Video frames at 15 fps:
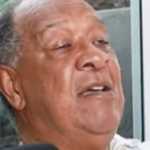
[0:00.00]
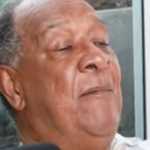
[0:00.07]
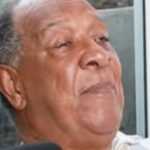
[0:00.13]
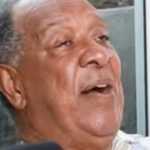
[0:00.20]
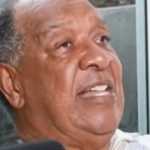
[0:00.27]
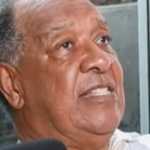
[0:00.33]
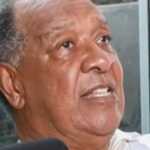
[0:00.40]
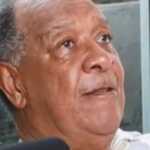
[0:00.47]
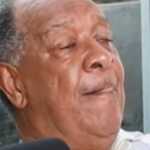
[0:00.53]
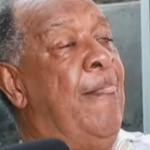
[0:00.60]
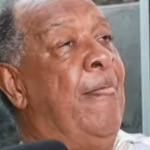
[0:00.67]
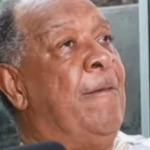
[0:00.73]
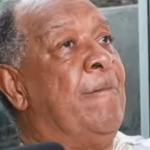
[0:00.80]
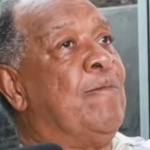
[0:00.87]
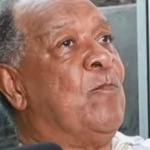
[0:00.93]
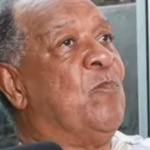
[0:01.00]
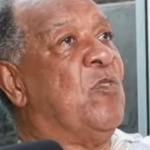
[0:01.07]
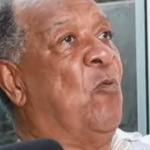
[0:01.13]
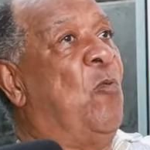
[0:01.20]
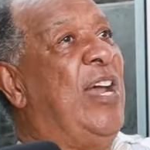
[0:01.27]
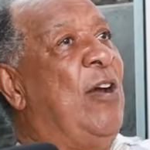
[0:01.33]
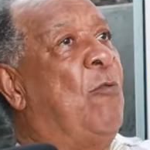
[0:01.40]
But
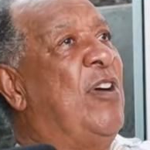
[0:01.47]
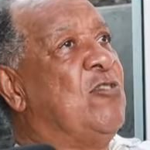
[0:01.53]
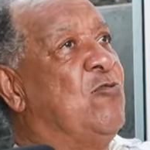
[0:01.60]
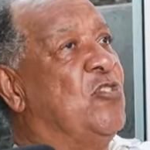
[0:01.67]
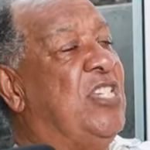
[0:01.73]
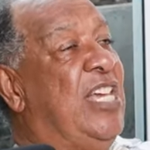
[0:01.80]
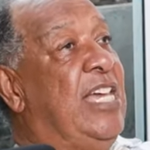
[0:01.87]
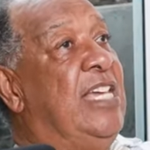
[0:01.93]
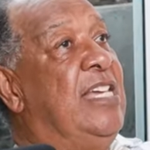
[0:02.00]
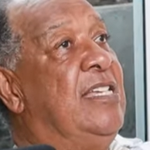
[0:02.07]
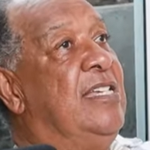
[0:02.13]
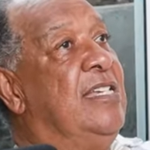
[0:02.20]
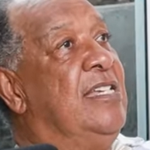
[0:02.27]
what I want to say,